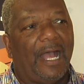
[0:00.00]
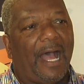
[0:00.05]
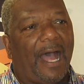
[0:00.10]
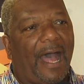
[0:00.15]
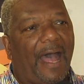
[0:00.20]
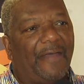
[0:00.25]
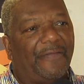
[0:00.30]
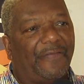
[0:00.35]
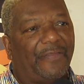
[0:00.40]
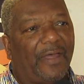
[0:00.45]

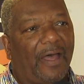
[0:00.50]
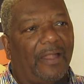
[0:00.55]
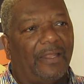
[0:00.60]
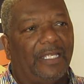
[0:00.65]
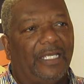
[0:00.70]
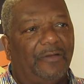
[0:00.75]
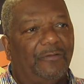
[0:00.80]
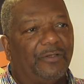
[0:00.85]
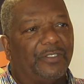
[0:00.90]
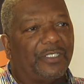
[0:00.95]
I thought
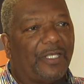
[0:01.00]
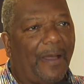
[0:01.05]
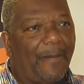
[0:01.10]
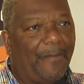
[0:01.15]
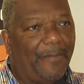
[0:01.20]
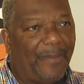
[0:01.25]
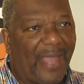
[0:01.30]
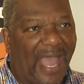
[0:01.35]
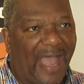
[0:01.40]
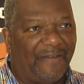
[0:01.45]
he was a
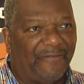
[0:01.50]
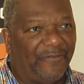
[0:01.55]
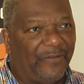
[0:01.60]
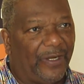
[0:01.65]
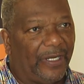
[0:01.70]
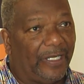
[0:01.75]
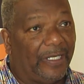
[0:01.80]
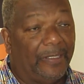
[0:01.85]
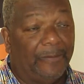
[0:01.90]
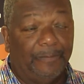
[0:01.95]

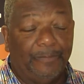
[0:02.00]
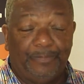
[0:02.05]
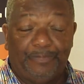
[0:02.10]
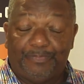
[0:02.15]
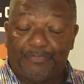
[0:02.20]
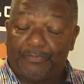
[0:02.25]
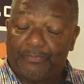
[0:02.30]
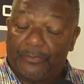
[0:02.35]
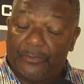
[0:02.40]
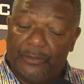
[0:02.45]
maverick,
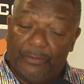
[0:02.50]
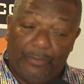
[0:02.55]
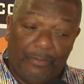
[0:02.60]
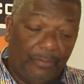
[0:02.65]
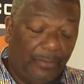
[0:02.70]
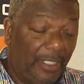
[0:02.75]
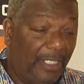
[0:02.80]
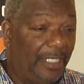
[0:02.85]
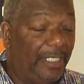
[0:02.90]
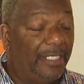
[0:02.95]

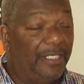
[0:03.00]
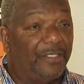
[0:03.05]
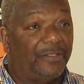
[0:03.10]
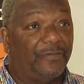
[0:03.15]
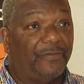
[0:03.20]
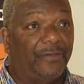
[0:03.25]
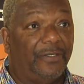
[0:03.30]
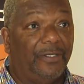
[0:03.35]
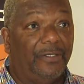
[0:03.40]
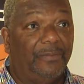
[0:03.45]
but in this
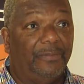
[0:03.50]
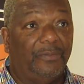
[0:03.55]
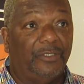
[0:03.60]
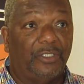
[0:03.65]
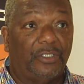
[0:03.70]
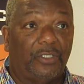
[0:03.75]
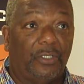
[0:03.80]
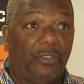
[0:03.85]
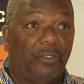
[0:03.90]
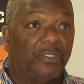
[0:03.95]
film
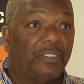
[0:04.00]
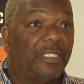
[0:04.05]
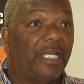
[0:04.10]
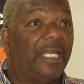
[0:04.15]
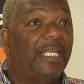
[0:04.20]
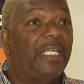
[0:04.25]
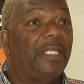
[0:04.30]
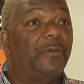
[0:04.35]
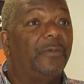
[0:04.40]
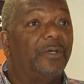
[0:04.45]
shows
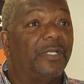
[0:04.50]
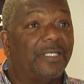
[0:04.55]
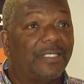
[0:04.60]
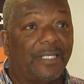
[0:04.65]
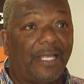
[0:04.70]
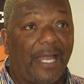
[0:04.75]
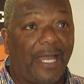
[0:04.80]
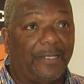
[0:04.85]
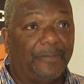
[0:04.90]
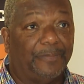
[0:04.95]
that he was
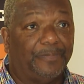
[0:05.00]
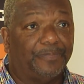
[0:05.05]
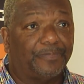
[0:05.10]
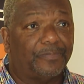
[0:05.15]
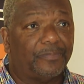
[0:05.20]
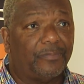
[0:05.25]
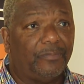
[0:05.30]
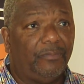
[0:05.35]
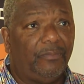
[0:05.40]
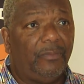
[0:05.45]
not.
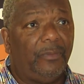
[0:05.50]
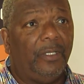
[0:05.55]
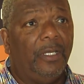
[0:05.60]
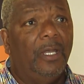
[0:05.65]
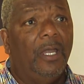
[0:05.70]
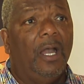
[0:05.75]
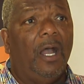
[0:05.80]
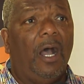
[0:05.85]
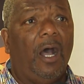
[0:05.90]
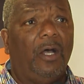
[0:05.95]

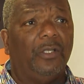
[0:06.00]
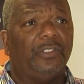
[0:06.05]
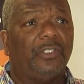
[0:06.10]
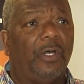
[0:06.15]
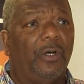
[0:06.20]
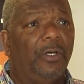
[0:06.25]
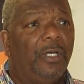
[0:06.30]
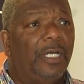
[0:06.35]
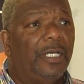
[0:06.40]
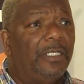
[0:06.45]

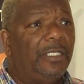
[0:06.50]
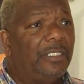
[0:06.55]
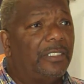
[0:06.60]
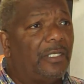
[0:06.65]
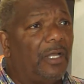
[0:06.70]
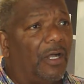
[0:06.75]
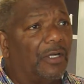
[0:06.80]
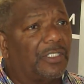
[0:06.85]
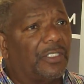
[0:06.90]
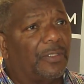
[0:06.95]
Also, this
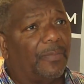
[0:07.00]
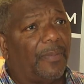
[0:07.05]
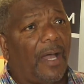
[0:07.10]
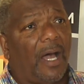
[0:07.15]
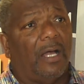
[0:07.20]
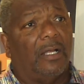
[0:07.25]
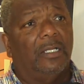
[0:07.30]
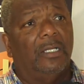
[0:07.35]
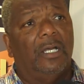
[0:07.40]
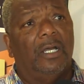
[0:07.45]
talks
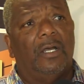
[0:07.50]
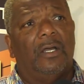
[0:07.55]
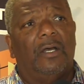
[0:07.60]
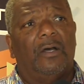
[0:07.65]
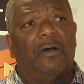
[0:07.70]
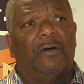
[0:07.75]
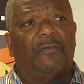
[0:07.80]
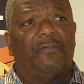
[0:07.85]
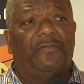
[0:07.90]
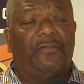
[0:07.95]
about
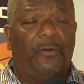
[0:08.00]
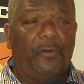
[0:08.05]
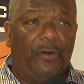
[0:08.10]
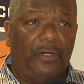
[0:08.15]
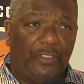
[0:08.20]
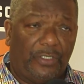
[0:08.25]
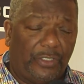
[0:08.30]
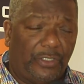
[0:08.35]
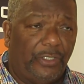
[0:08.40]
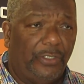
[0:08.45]

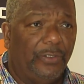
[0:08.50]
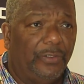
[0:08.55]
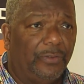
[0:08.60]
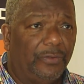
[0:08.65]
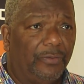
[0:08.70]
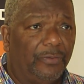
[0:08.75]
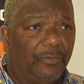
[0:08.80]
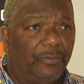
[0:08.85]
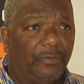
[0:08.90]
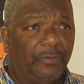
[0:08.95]
Ford too.